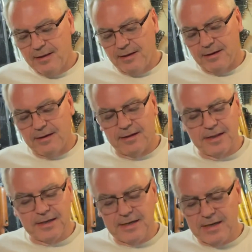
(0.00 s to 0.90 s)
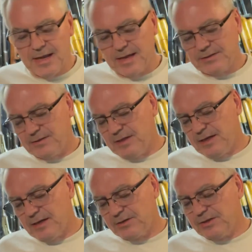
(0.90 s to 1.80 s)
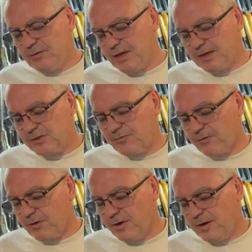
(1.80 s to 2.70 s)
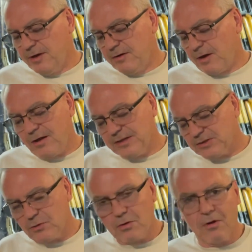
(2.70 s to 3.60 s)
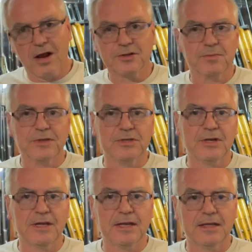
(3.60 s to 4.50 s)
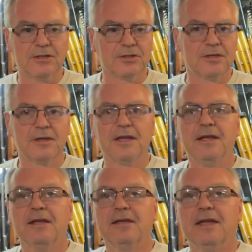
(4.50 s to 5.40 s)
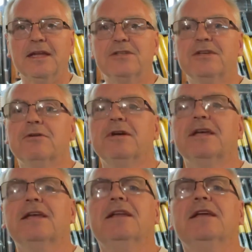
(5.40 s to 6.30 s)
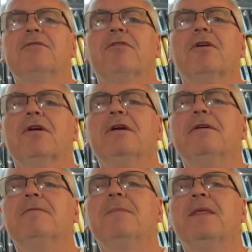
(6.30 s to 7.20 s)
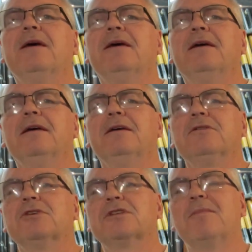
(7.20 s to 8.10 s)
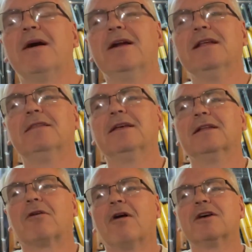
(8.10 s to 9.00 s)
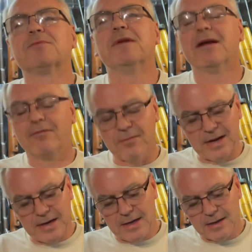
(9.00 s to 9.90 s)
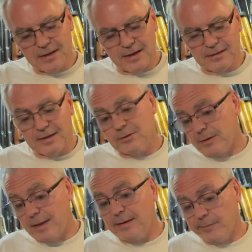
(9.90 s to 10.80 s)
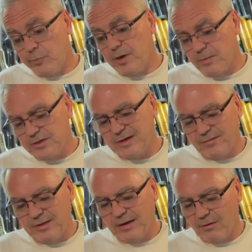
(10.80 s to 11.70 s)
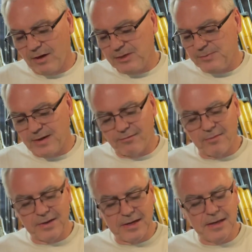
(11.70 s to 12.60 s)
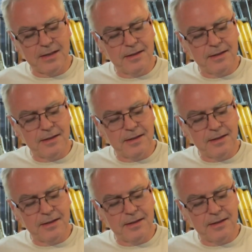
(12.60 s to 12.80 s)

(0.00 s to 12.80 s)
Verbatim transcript: Uh, and he has the uh, seal kits for all these old Crosmans. You can get just any seal kit you need for just about anything that Crosman ever made. I think I think pretty much everything Crosman ever made.